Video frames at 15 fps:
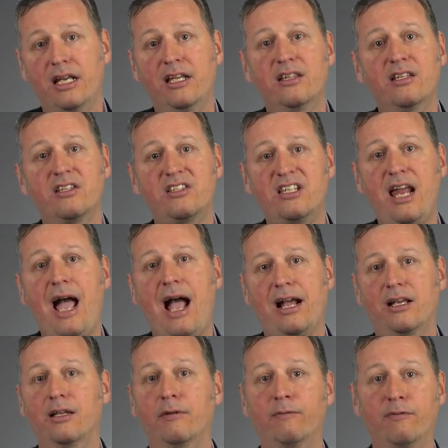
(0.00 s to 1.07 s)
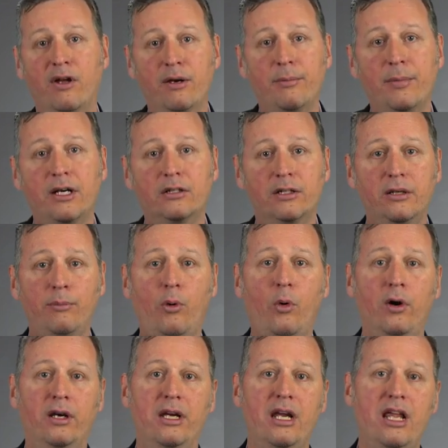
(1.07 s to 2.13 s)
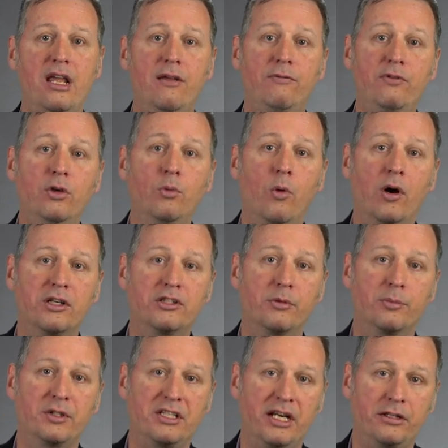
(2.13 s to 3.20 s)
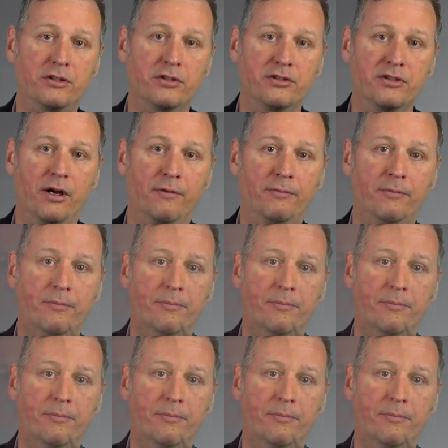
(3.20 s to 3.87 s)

in the stack is fundamentally important if you want to protect yourself.